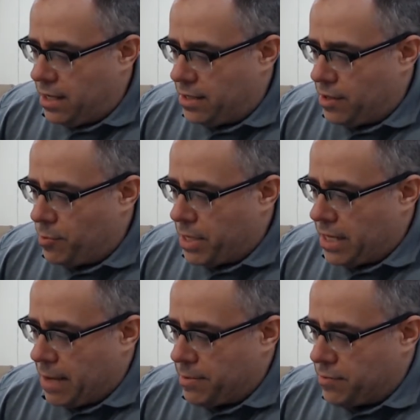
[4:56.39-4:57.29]
You know,
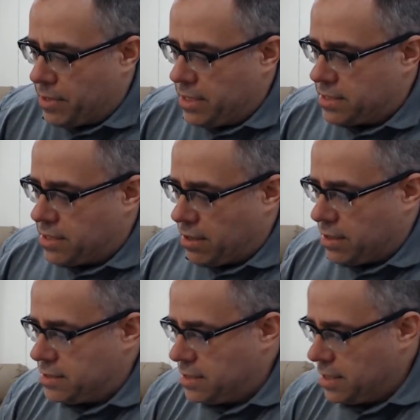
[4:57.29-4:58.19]
being able to read these
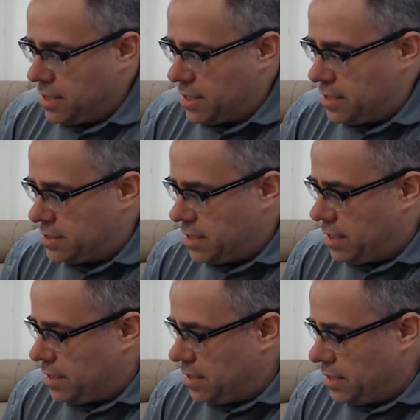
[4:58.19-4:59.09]
cards
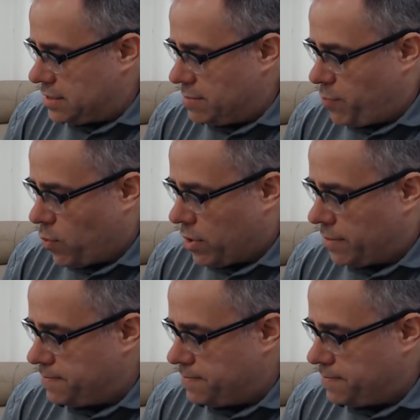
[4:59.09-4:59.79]
is important.